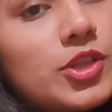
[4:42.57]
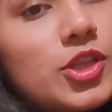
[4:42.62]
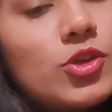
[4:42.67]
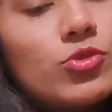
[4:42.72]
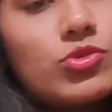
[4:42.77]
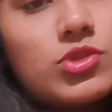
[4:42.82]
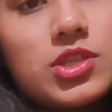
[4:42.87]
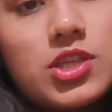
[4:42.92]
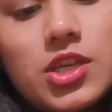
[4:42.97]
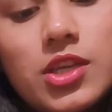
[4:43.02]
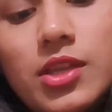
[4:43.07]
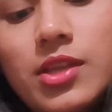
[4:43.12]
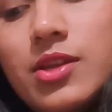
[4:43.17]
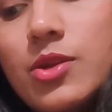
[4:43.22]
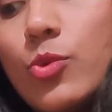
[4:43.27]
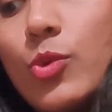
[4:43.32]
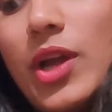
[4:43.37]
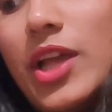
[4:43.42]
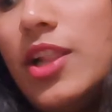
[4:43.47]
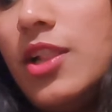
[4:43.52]
using.
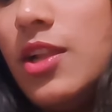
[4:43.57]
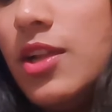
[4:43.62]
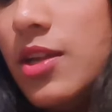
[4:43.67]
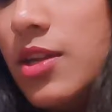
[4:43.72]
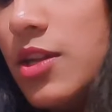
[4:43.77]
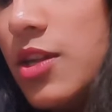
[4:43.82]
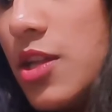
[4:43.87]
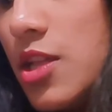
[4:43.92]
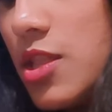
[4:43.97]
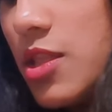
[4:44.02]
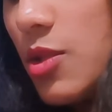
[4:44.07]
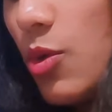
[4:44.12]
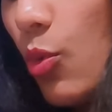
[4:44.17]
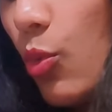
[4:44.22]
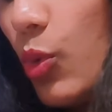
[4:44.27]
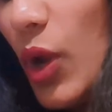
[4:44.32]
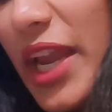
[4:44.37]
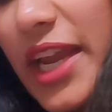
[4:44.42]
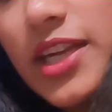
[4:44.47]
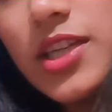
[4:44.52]
Well, the
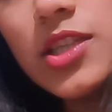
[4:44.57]
weight,